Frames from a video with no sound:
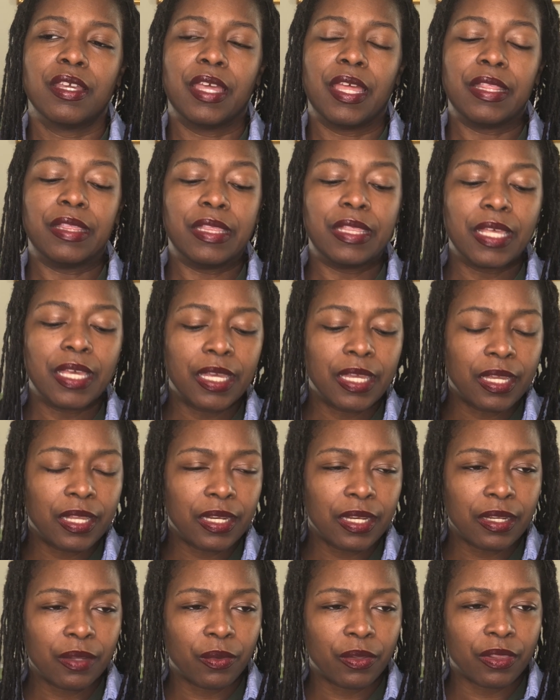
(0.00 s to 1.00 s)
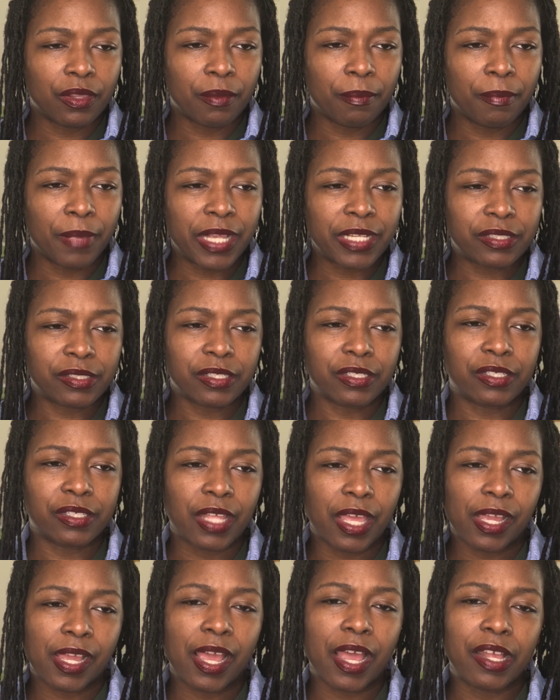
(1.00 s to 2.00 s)
And then the message
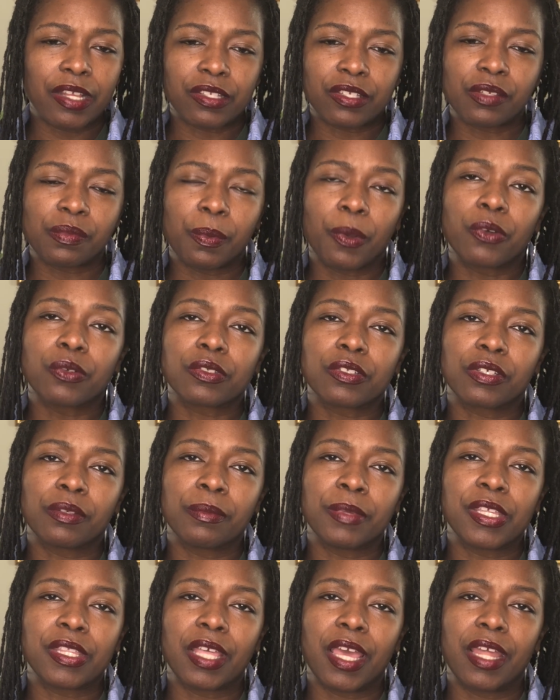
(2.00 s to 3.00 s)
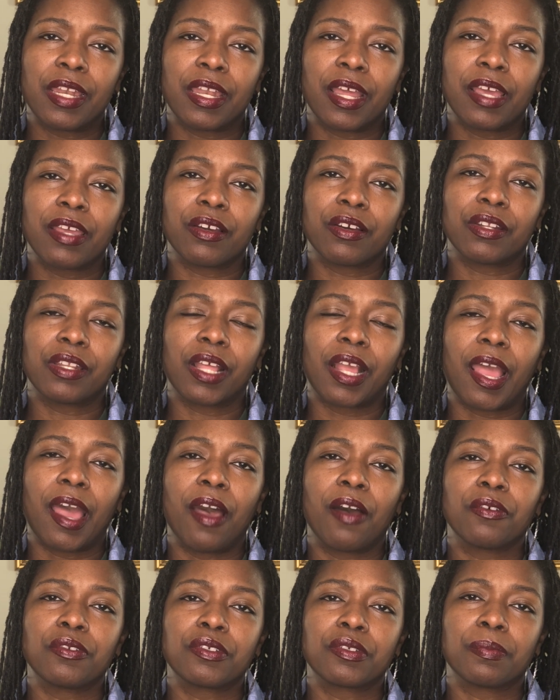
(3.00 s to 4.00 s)
that God spoke to me that night on the
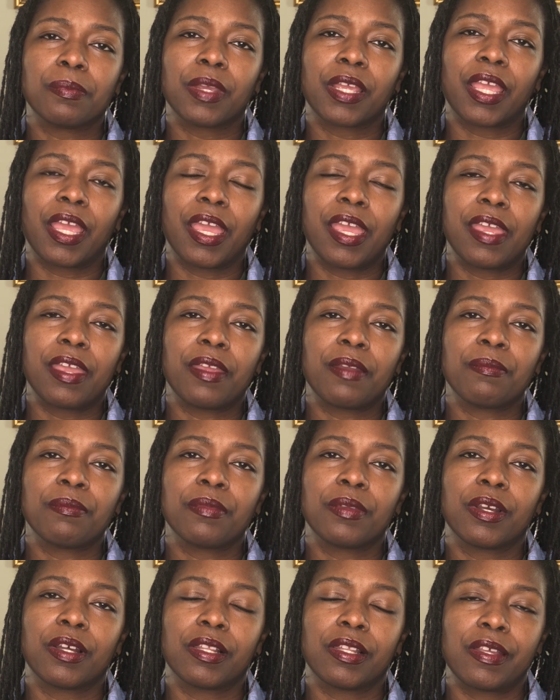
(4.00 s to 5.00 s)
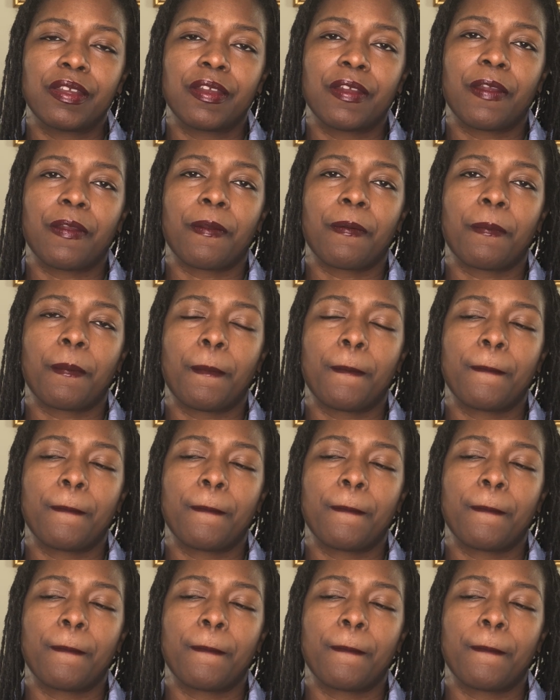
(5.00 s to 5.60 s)
couch became clear.